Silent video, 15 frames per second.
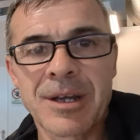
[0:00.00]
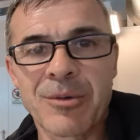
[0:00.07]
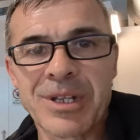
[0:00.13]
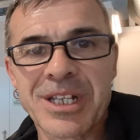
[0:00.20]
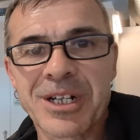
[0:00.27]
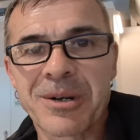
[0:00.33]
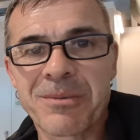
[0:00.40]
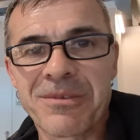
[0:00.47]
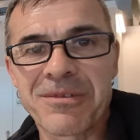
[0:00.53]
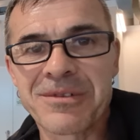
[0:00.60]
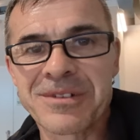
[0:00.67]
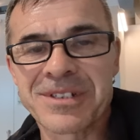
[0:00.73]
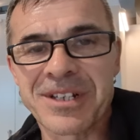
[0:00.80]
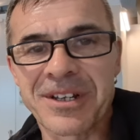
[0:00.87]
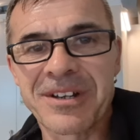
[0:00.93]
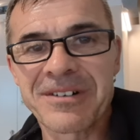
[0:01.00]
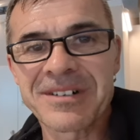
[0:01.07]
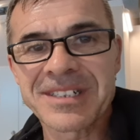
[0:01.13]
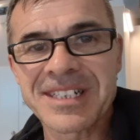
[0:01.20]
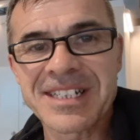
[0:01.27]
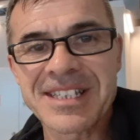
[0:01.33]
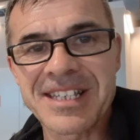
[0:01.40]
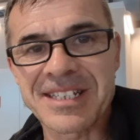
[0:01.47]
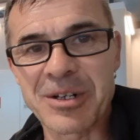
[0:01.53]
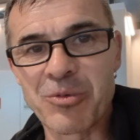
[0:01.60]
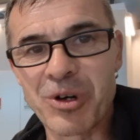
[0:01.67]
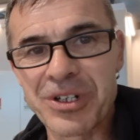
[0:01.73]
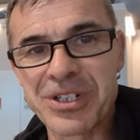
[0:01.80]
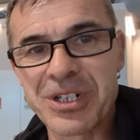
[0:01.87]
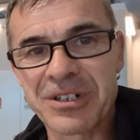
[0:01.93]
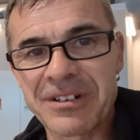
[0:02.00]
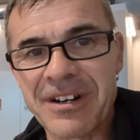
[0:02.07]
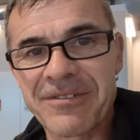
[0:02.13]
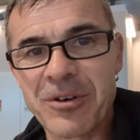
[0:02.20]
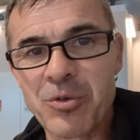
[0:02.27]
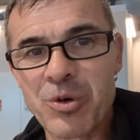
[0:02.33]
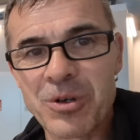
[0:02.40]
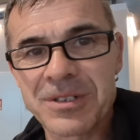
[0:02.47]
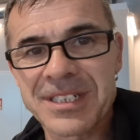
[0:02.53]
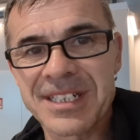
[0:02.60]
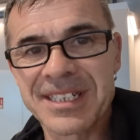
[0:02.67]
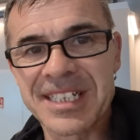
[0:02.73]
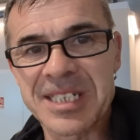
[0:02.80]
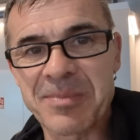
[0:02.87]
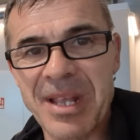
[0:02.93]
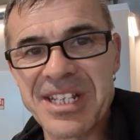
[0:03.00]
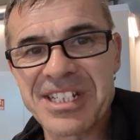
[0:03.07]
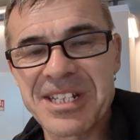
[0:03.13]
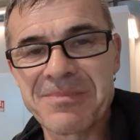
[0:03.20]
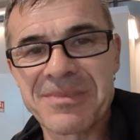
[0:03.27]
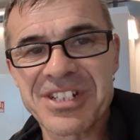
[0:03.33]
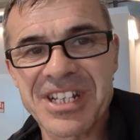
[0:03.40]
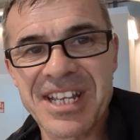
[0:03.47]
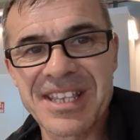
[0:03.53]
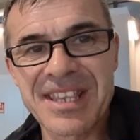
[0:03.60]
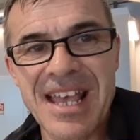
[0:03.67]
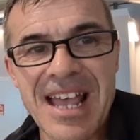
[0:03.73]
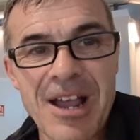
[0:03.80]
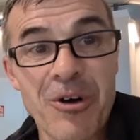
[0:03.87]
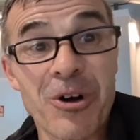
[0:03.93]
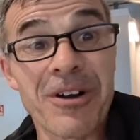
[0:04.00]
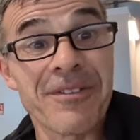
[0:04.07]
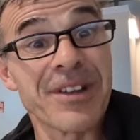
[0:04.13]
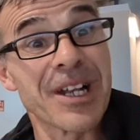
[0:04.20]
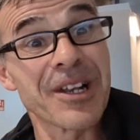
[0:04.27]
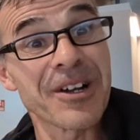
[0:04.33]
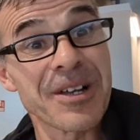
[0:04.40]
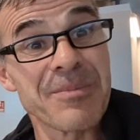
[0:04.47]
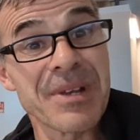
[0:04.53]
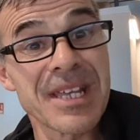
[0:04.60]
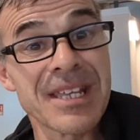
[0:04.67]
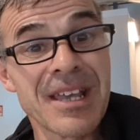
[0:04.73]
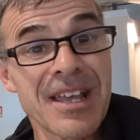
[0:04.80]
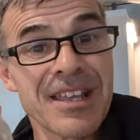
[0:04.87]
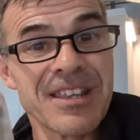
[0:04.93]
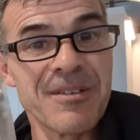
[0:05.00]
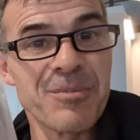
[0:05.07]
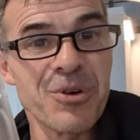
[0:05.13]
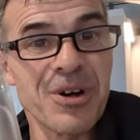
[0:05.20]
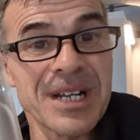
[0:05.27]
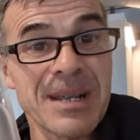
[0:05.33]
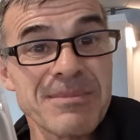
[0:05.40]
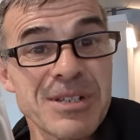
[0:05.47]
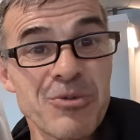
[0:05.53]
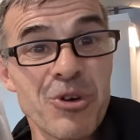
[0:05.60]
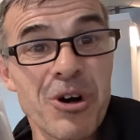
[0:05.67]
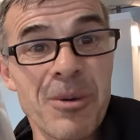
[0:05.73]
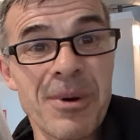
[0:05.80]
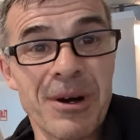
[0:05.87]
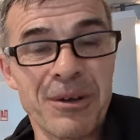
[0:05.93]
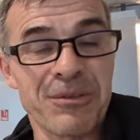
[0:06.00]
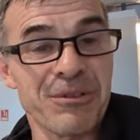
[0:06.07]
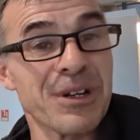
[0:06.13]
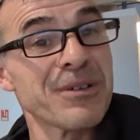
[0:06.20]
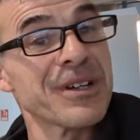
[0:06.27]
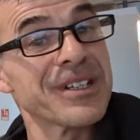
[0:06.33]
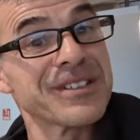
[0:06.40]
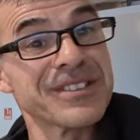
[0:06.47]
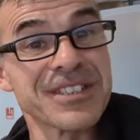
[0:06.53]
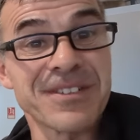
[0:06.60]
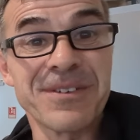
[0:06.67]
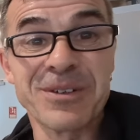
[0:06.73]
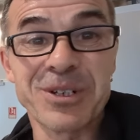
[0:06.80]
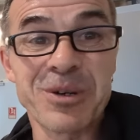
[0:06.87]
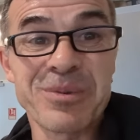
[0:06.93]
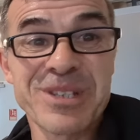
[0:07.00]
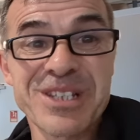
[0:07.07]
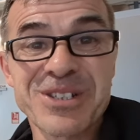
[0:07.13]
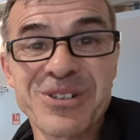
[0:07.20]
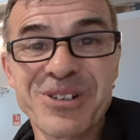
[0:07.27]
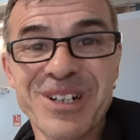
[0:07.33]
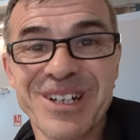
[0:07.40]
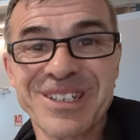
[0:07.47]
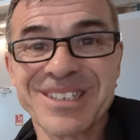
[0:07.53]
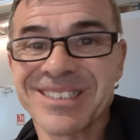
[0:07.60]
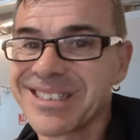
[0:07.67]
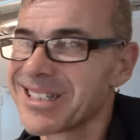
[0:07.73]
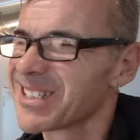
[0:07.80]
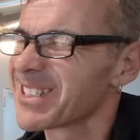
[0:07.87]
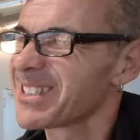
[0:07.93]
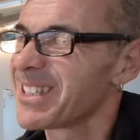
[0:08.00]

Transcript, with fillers: When you come through security, there's a one euro for water dispensing machine there, or if you're like me, you've bought an empty water bottle through and just filled up in the toilets.